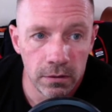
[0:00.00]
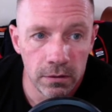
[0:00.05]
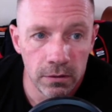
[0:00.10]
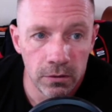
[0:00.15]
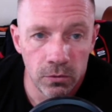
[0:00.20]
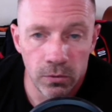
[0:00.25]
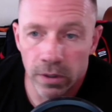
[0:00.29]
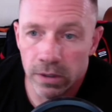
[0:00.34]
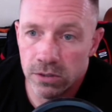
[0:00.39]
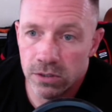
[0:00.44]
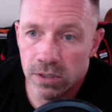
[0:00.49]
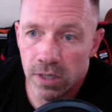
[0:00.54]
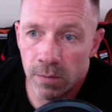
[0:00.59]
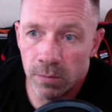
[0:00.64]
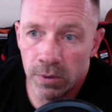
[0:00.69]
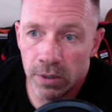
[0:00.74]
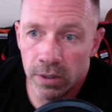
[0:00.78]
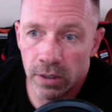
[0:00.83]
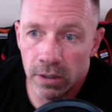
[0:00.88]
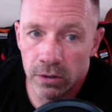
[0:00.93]
Grant's not
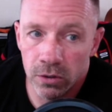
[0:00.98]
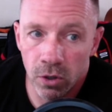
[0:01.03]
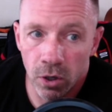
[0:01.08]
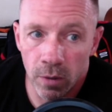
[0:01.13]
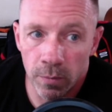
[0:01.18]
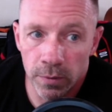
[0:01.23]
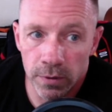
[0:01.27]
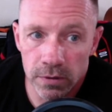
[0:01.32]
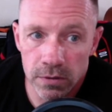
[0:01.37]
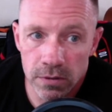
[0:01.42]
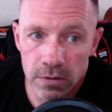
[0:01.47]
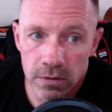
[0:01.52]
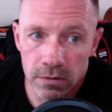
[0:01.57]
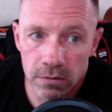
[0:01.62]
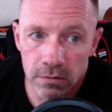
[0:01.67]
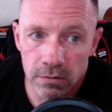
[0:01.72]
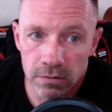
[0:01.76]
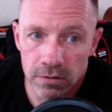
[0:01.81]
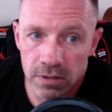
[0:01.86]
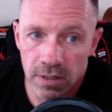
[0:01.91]
big on carpets.
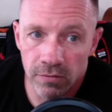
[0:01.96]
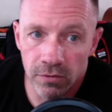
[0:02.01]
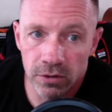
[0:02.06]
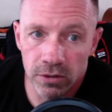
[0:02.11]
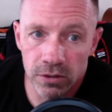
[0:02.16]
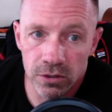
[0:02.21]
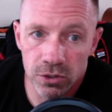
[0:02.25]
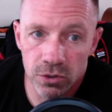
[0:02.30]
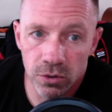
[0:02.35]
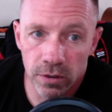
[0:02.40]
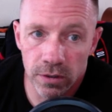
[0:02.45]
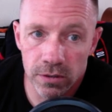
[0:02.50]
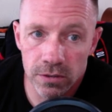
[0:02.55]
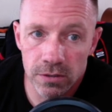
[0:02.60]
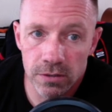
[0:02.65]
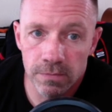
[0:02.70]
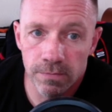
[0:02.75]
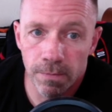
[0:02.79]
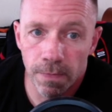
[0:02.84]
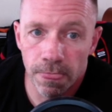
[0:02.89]
It's never a good choice.